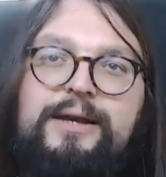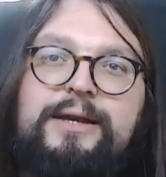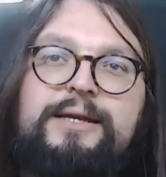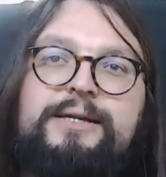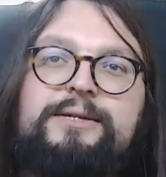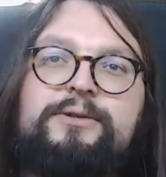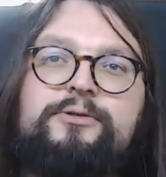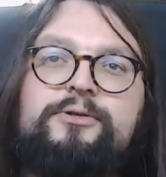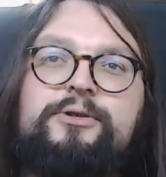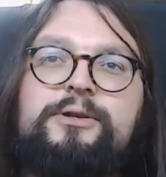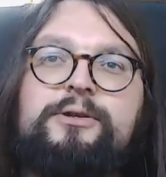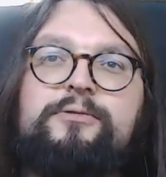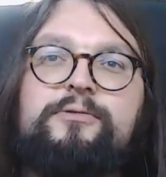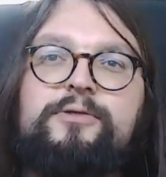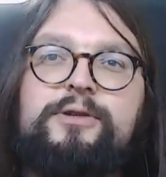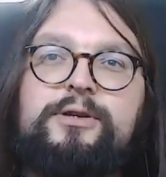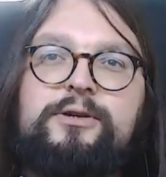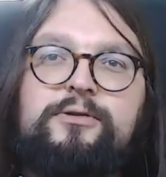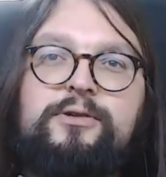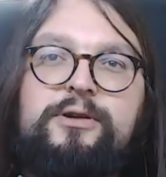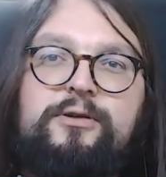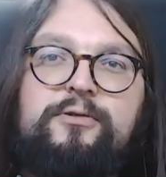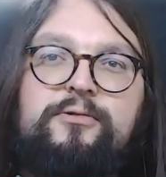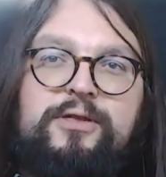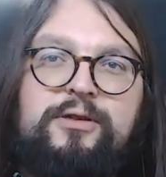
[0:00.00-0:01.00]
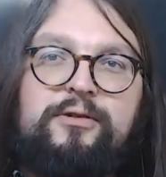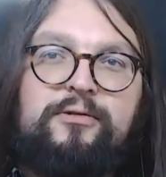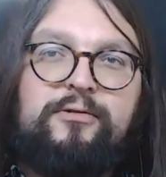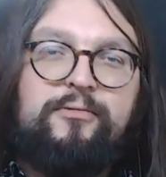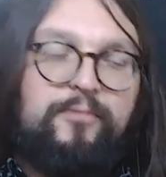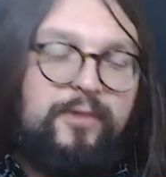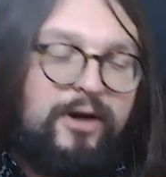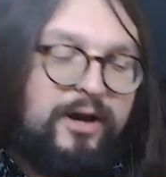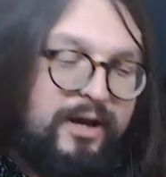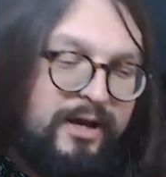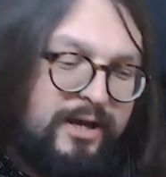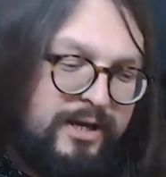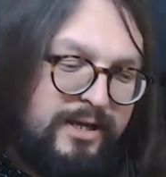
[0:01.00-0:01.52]
So too do you with your
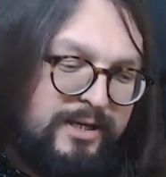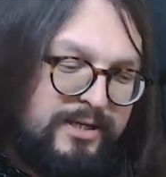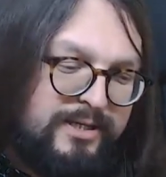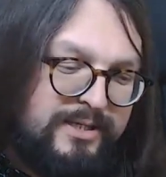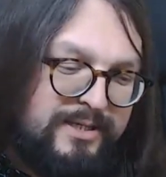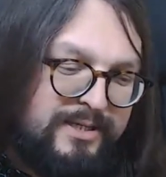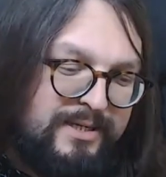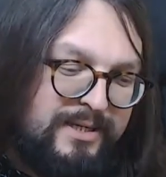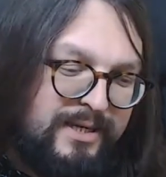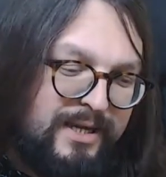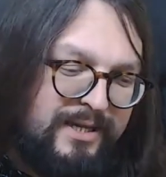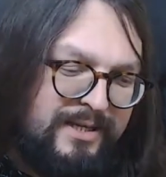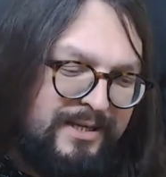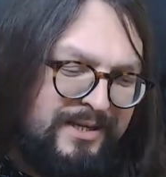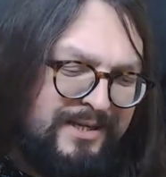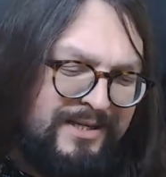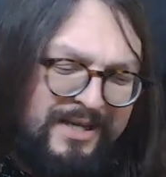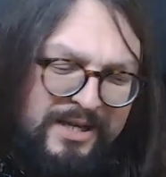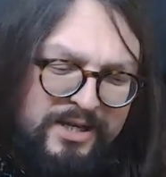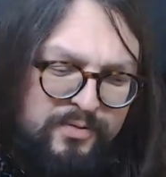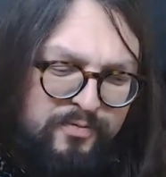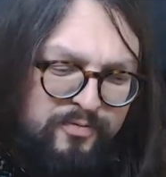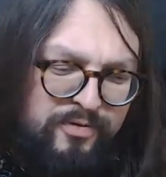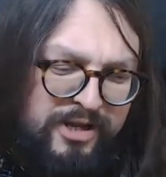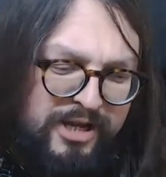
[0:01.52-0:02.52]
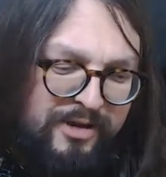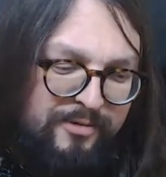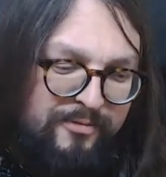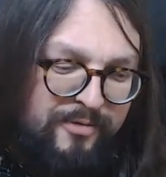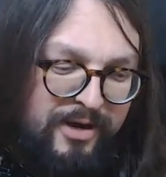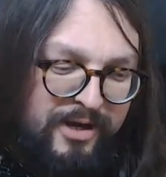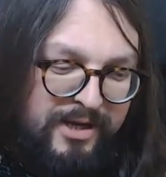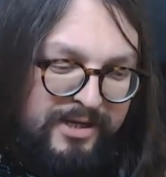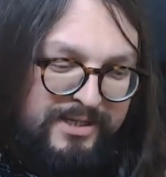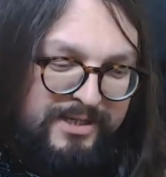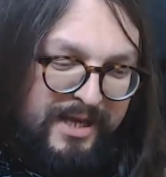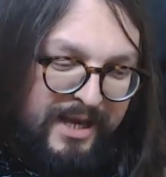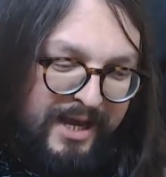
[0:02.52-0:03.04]
words, and such pretty
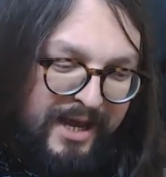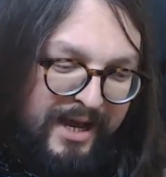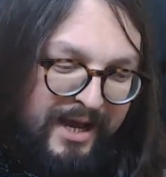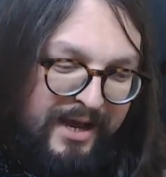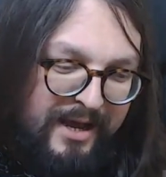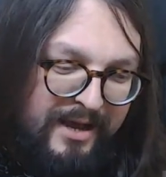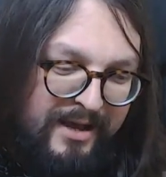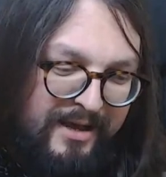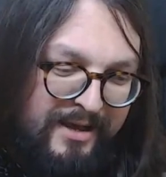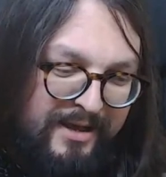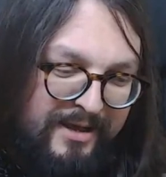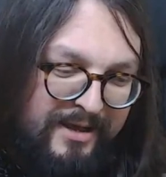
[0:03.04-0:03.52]
words they are.